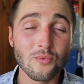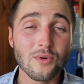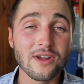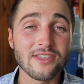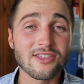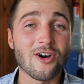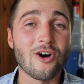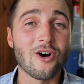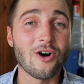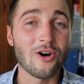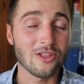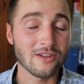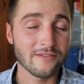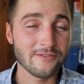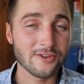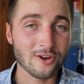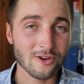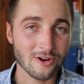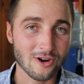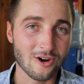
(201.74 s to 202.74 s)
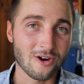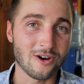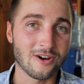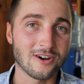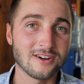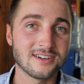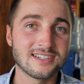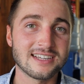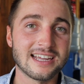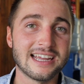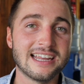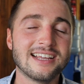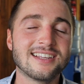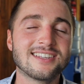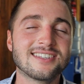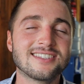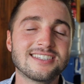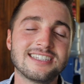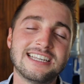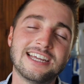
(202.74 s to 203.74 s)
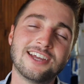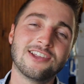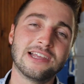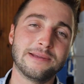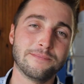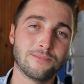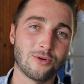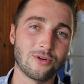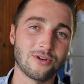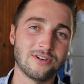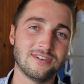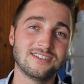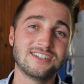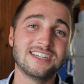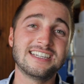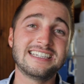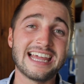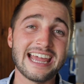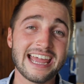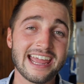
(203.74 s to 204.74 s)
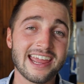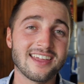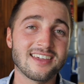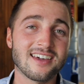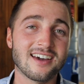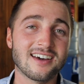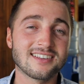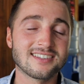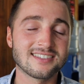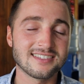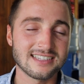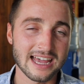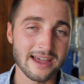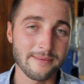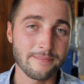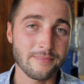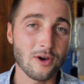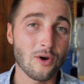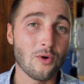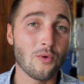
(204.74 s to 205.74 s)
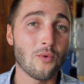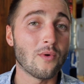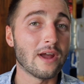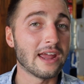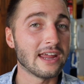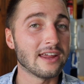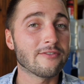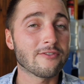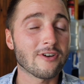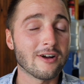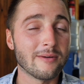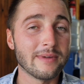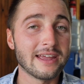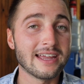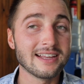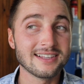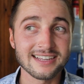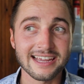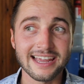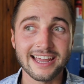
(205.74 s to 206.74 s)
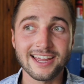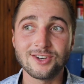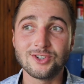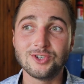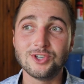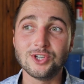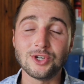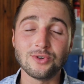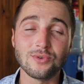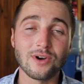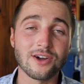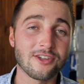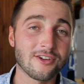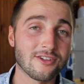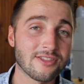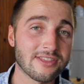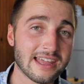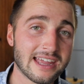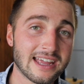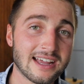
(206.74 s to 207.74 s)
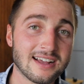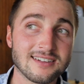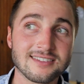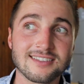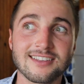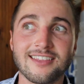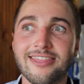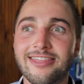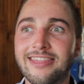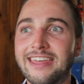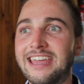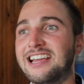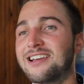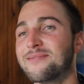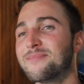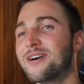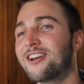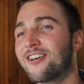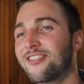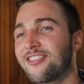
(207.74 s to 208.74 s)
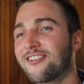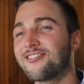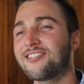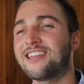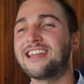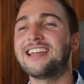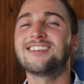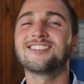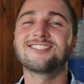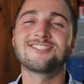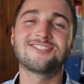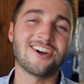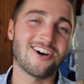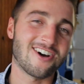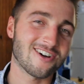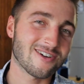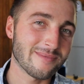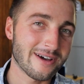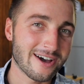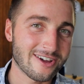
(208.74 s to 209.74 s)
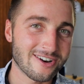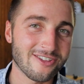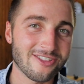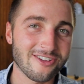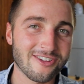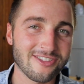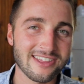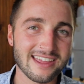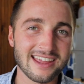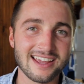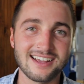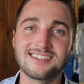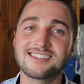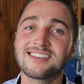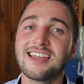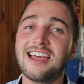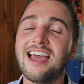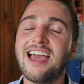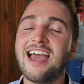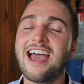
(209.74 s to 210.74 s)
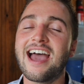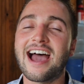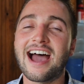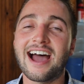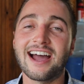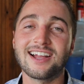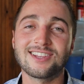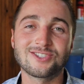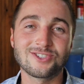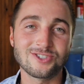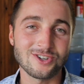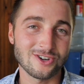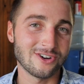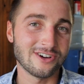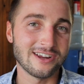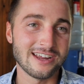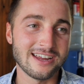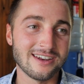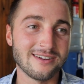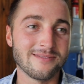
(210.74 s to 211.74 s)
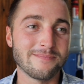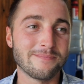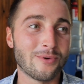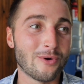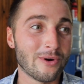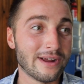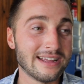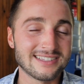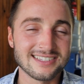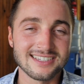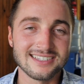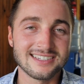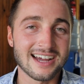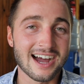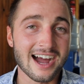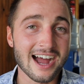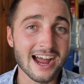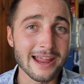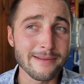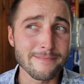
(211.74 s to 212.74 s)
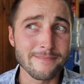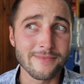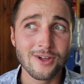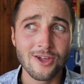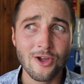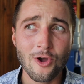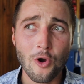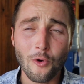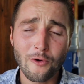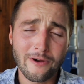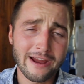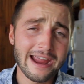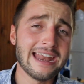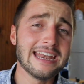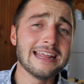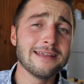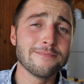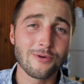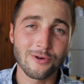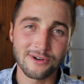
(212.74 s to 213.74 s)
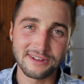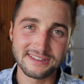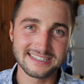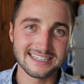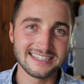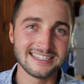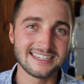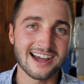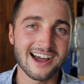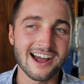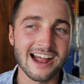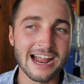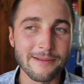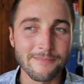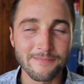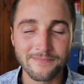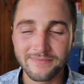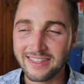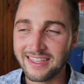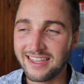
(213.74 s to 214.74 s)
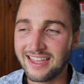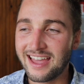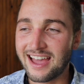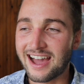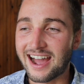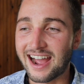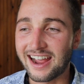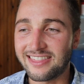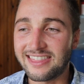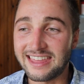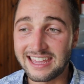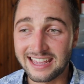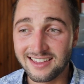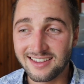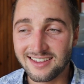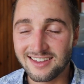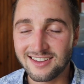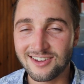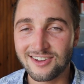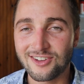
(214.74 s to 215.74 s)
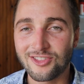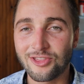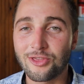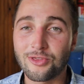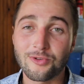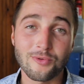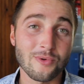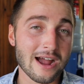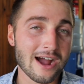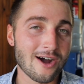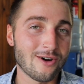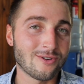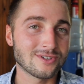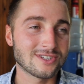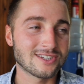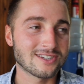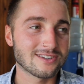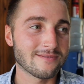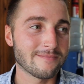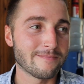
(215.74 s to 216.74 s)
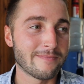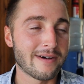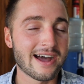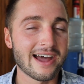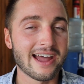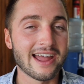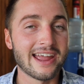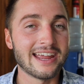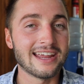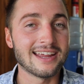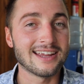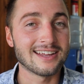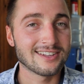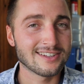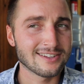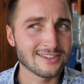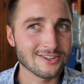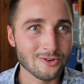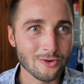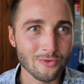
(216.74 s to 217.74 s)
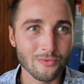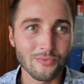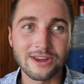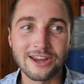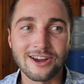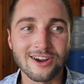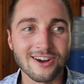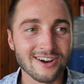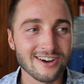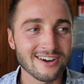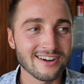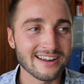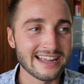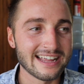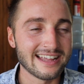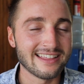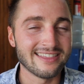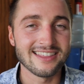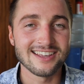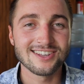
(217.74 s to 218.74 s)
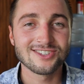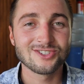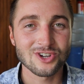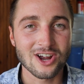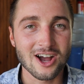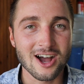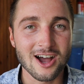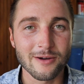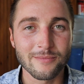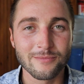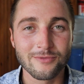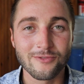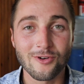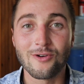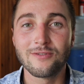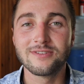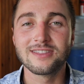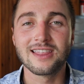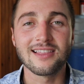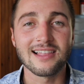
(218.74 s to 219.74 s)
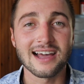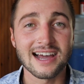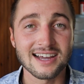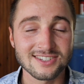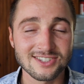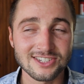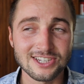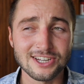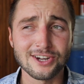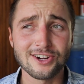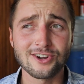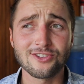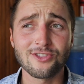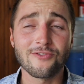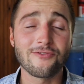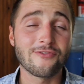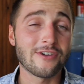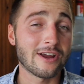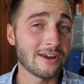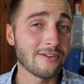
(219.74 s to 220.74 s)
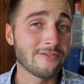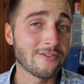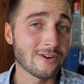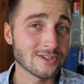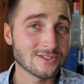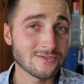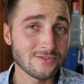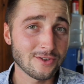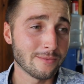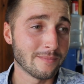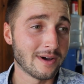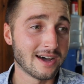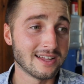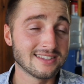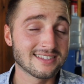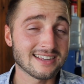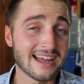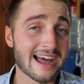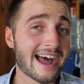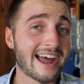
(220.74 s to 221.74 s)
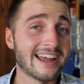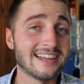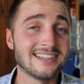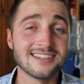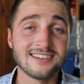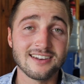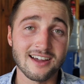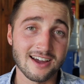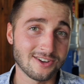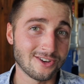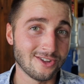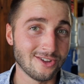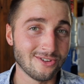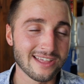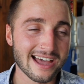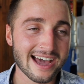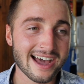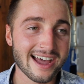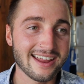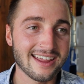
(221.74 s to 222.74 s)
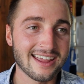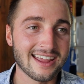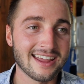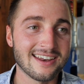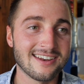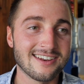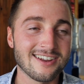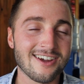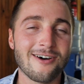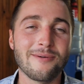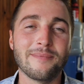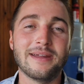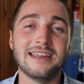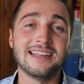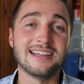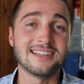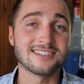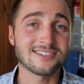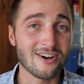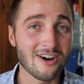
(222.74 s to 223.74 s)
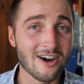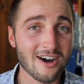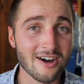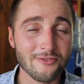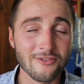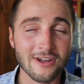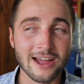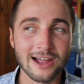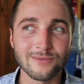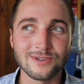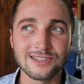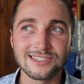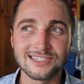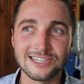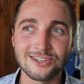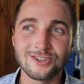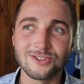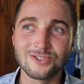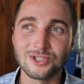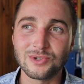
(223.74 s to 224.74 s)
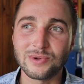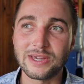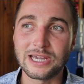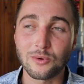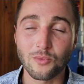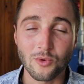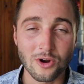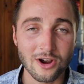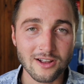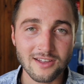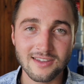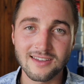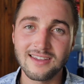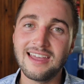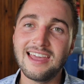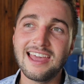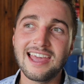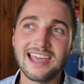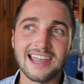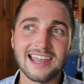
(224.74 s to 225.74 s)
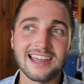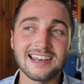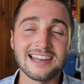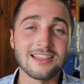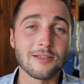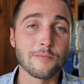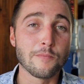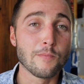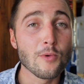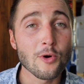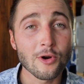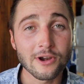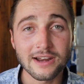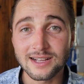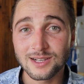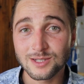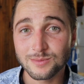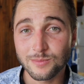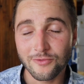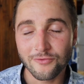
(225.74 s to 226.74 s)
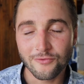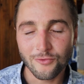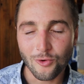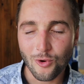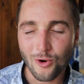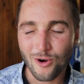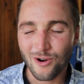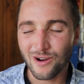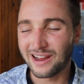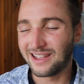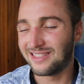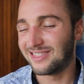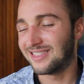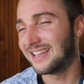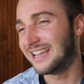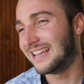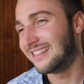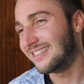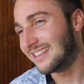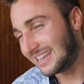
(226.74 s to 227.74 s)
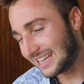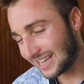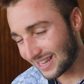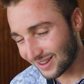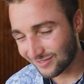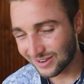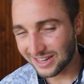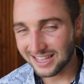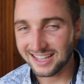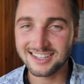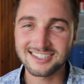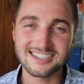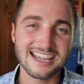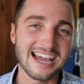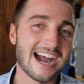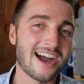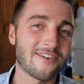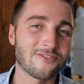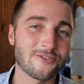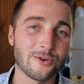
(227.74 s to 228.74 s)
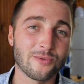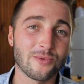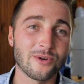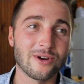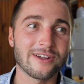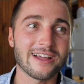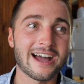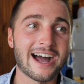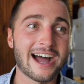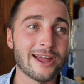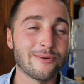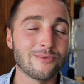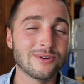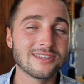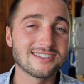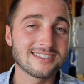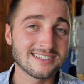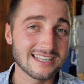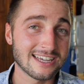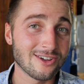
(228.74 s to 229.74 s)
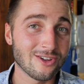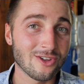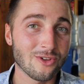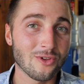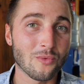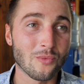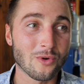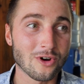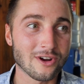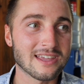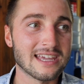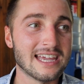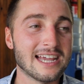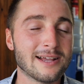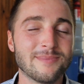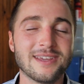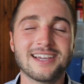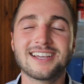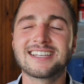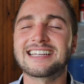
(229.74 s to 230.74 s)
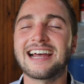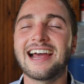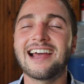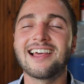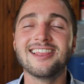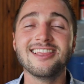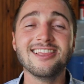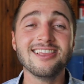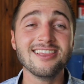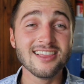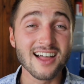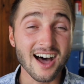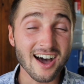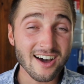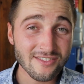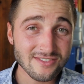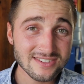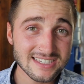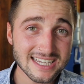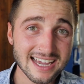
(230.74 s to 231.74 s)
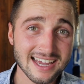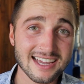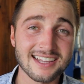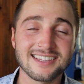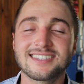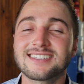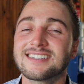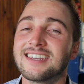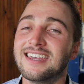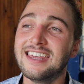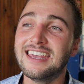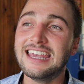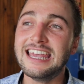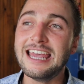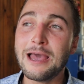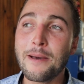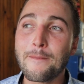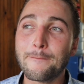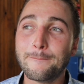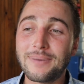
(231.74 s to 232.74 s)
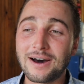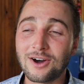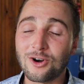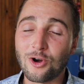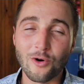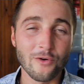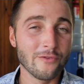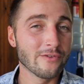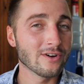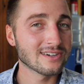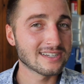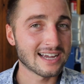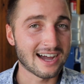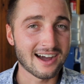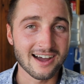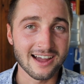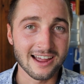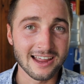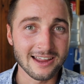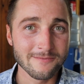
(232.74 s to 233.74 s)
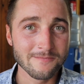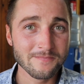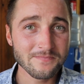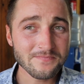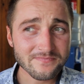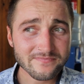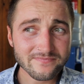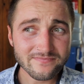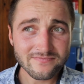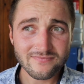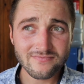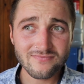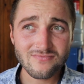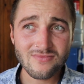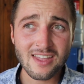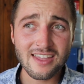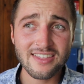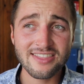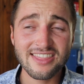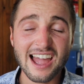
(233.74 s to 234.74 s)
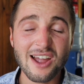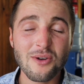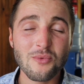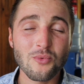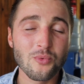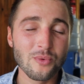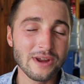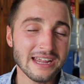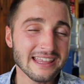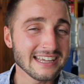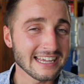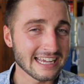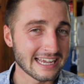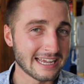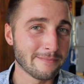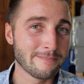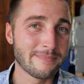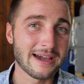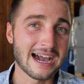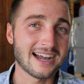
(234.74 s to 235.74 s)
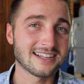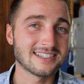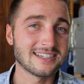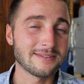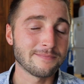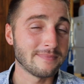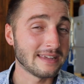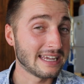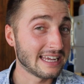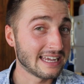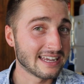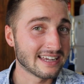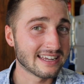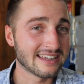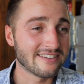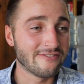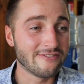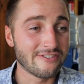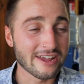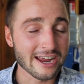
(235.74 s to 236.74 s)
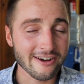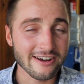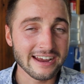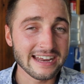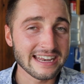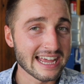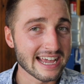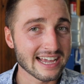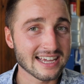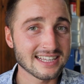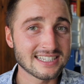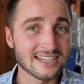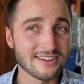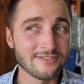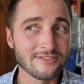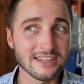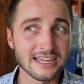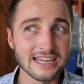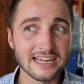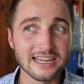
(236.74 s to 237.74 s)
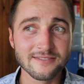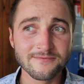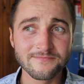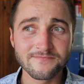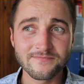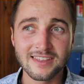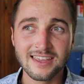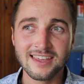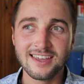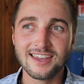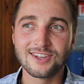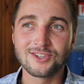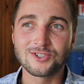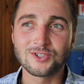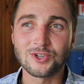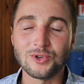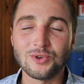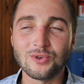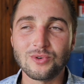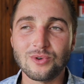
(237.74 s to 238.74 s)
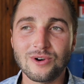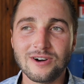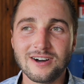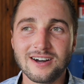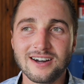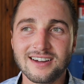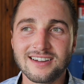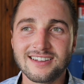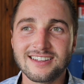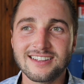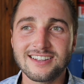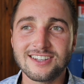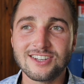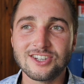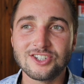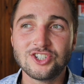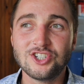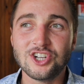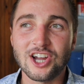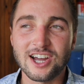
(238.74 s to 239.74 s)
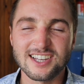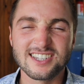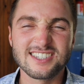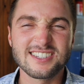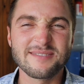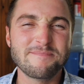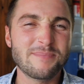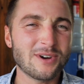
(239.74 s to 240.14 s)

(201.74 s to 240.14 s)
with all of your heart, it is still important to take a step away from it and do other things, think about other things, talk about other things at certain points in time, or any points in time. I think throughout my career in this job over the last year, the very first few months, I did not do that. And on my days off, I was still doing work. And in the mornings before, in the evenings after work, I was still working because I loved it. But over time, that really impacted me very negatively to just